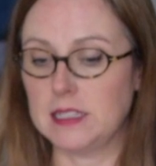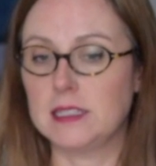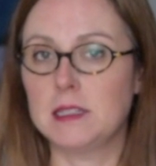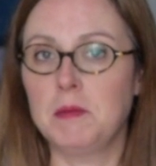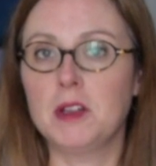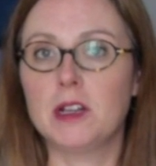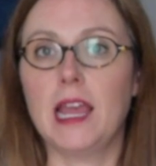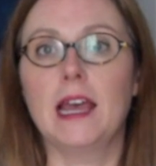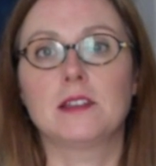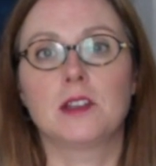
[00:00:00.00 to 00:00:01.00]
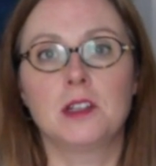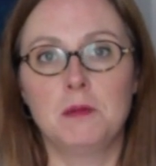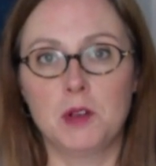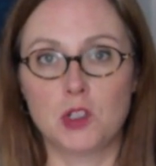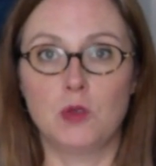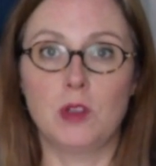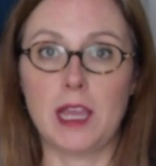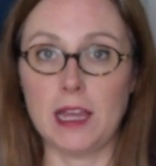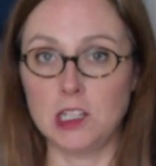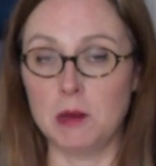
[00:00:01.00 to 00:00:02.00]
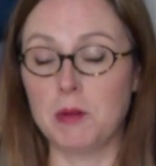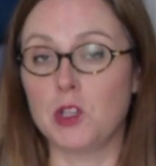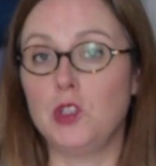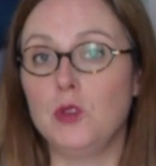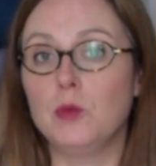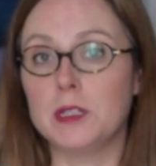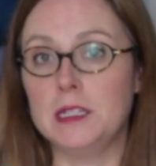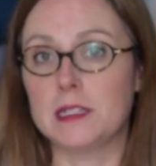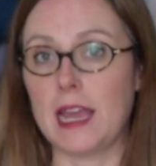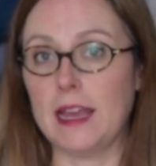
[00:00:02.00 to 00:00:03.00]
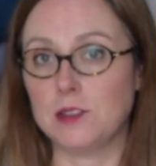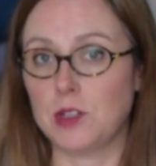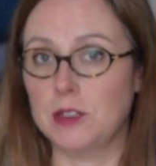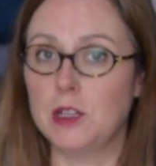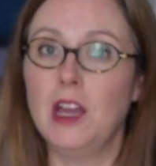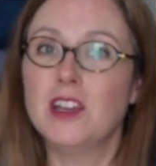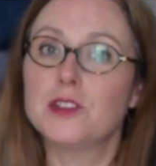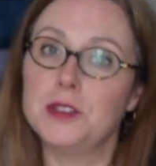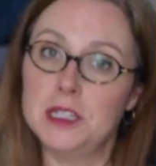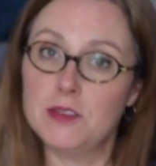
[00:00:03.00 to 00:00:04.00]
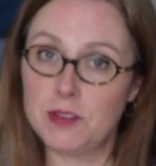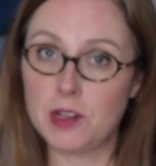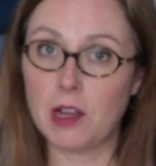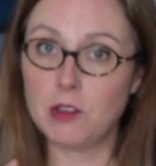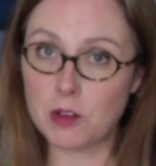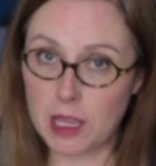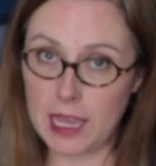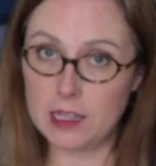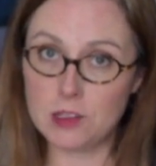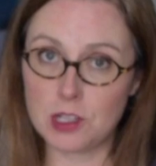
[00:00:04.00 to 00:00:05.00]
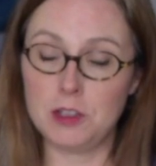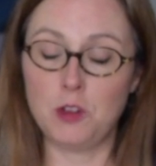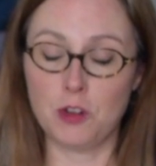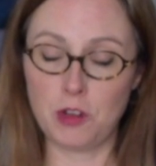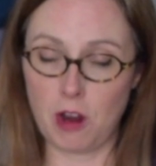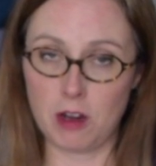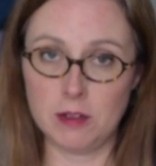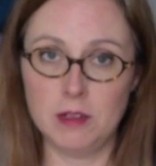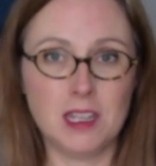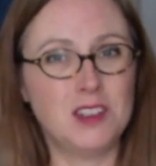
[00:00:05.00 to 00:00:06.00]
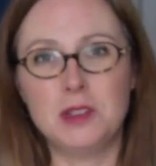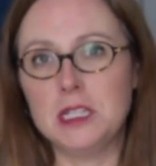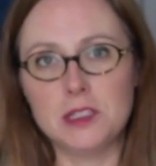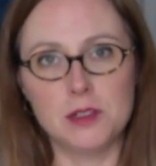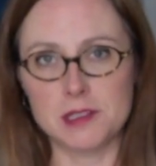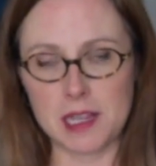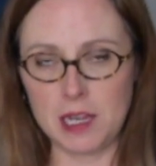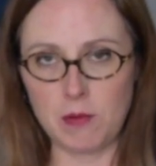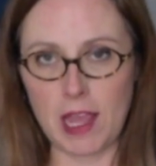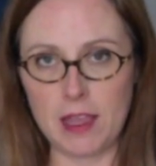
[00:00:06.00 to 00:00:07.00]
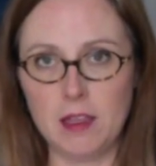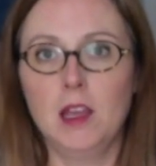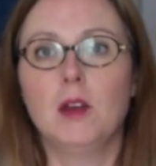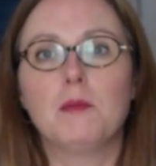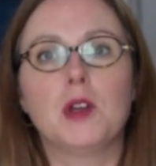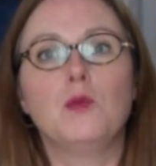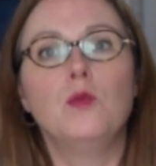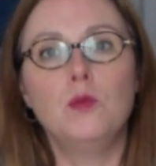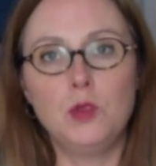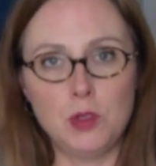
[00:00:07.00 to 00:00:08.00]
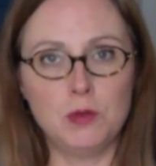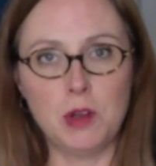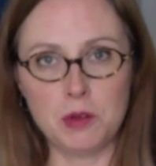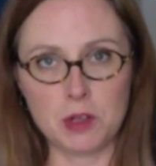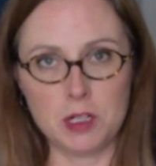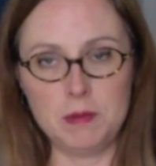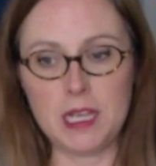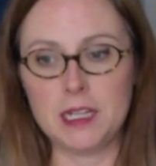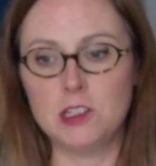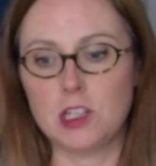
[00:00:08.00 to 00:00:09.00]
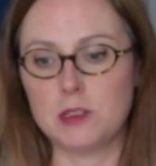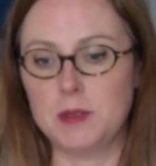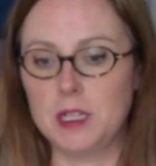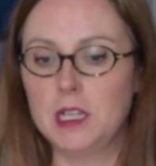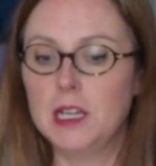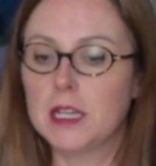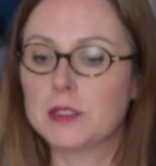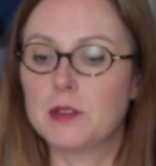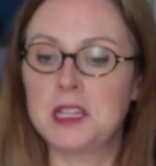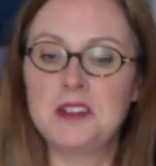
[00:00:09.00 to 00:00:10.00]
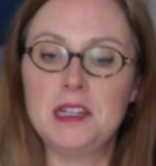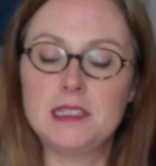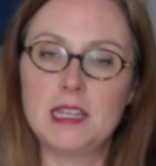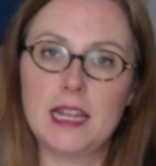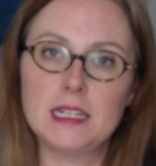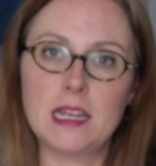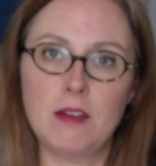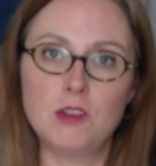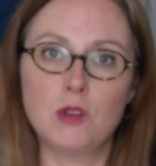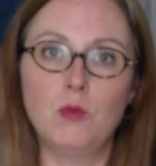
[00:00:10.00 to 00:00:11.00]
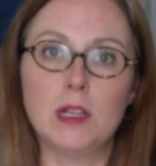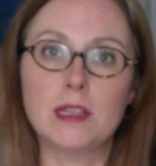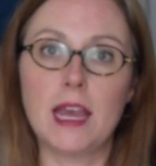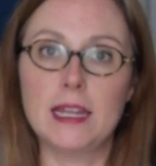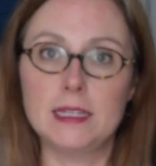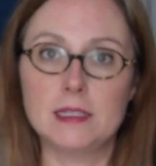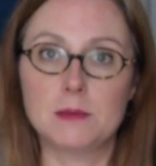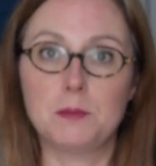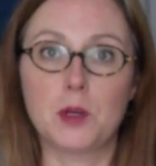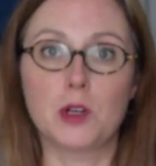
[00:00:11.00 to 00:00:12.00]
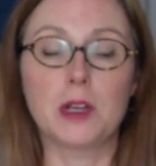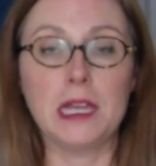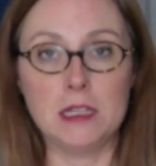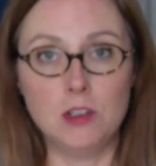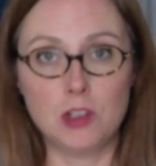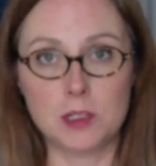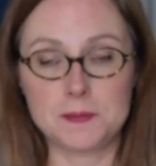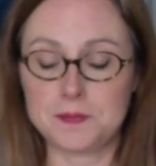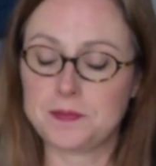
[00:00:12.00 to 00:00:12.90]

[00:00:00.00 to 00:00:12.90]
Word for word: a similar cast on number to the number you will need to cast on. So you need to figure out your gauge in your yarn, and you need to do this anyway, but you know you're gonna make an adjustment. So then you need to get it down to what that is per inch.